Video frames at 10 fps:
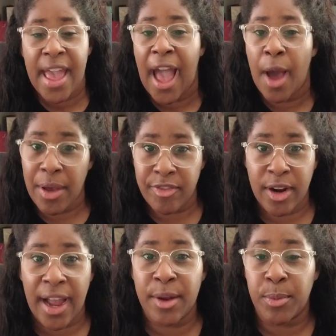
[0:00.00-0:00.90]
However,
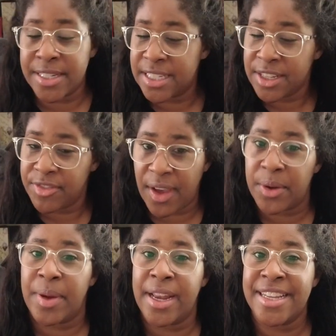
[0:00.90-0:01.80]
I recently
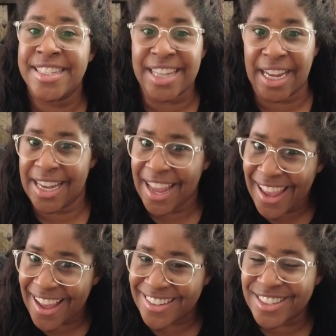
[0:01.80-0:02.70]
found one
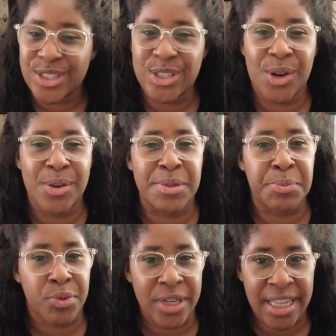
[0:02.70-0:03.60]
secondhand, so it was
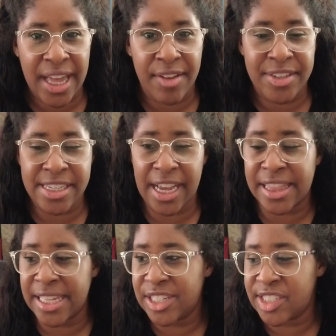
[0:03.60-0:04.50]
pre-loved. I
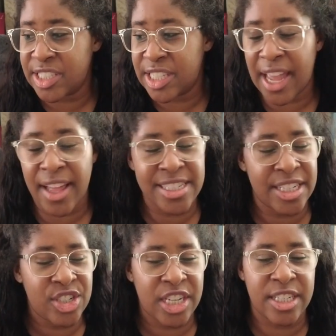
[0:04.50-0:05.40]
think the gal
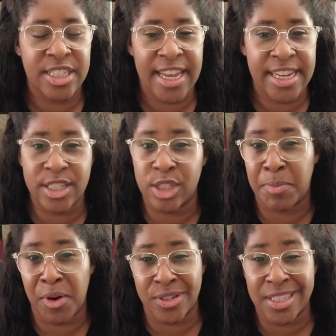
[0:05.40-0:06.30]
said she had taken it to the
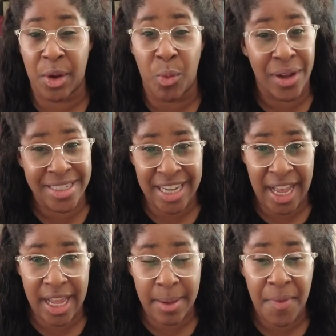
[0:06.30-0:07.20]
parks one
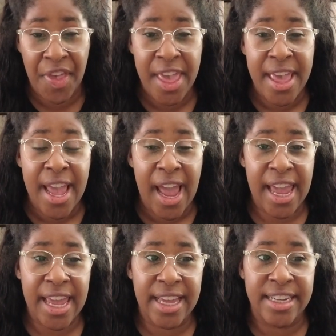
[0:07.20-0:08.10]
time,
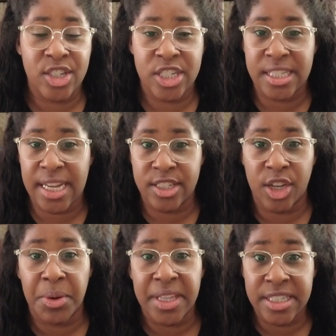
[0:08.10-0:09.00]
and she decided to
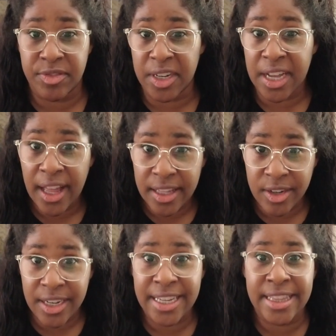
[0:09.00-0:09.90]
go with a different
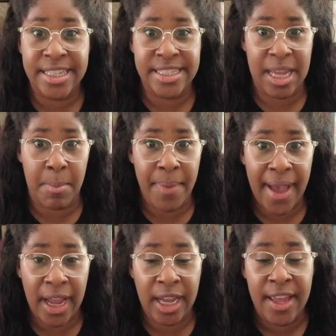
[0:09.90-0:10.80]
color in this same
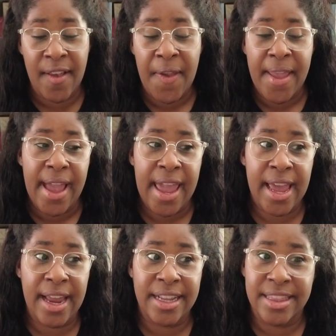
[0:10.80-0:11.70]
bag,
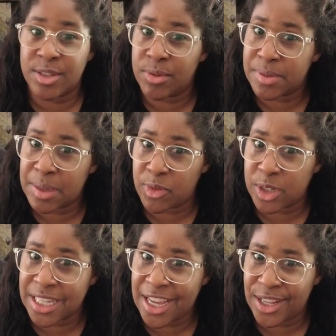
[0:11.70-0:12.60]
and this one was up for
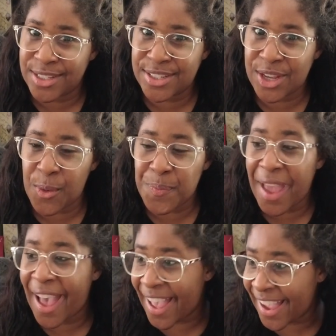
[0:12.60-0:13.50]
sale. So
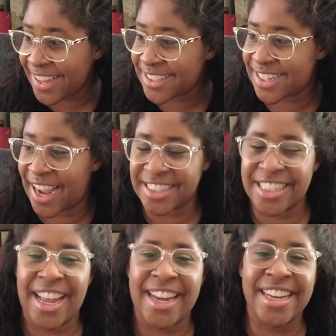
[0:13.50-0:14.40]
I snagged it,
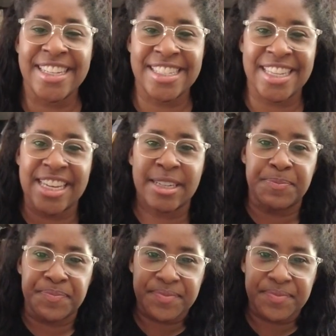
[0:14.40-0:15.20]
and it is the